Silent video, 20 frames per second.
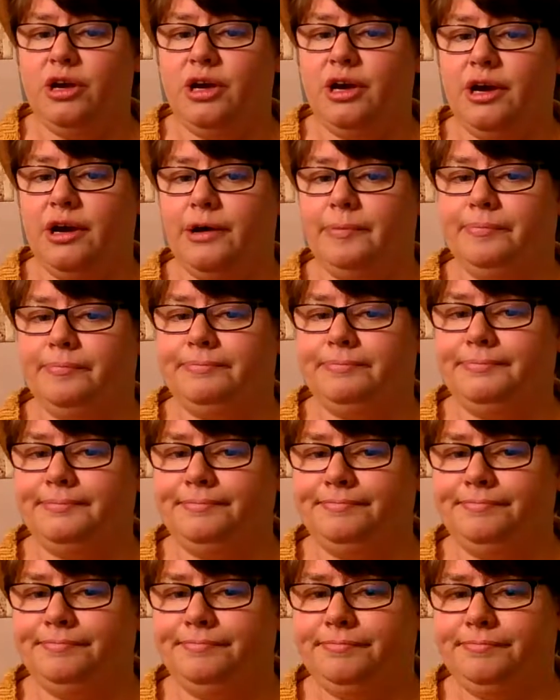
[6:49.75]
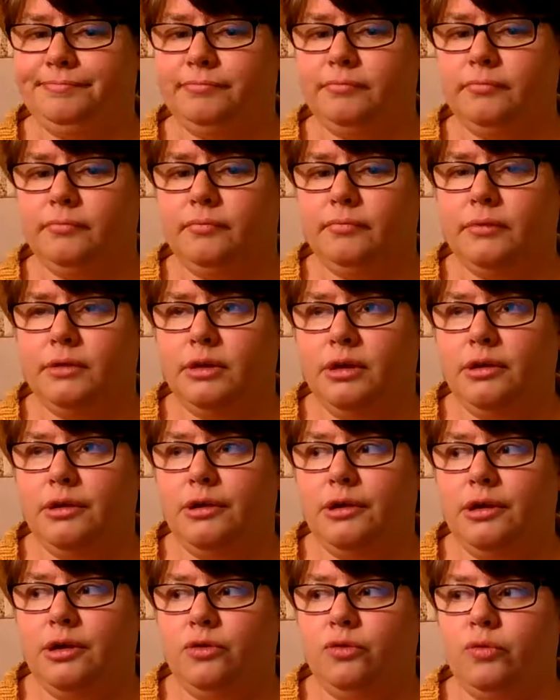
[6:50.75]
When
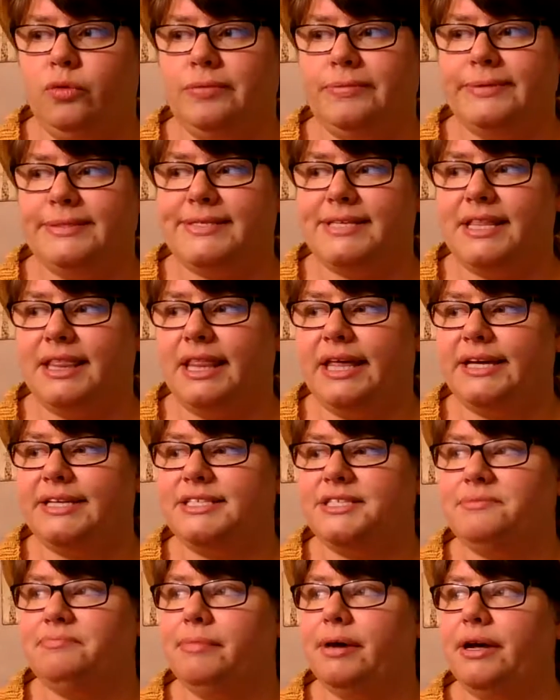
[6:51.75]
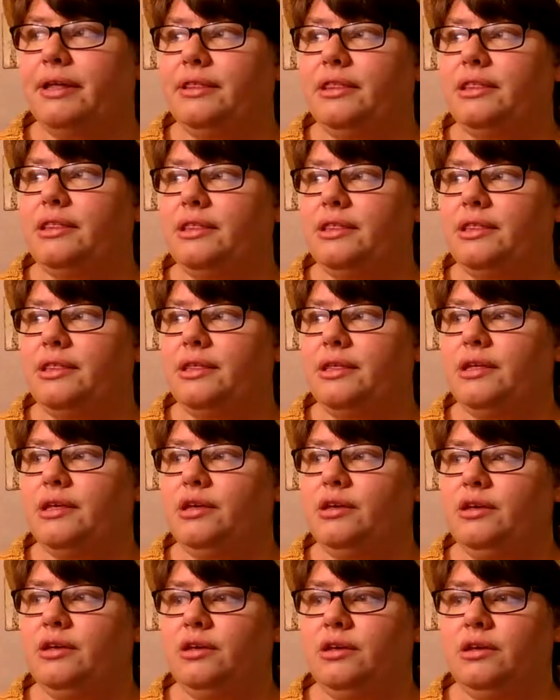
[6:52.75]
was it? Last month?
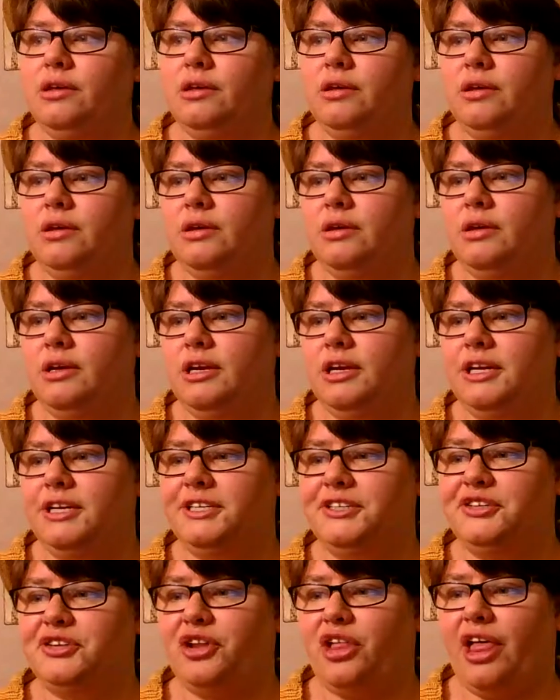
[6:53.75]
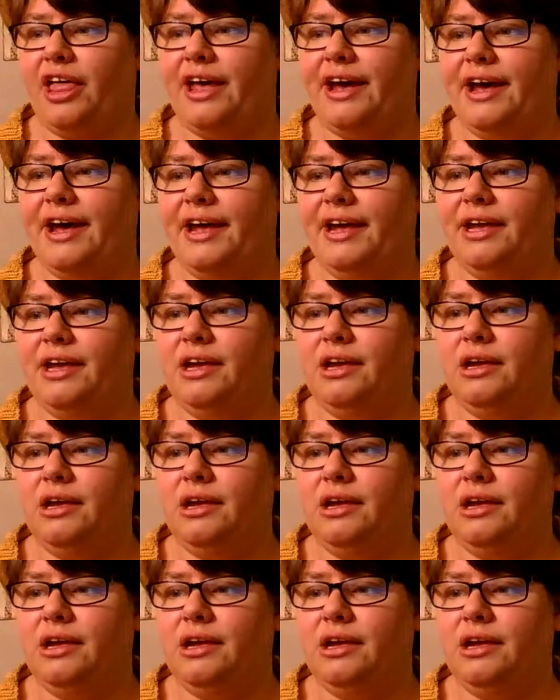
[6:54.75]
In July?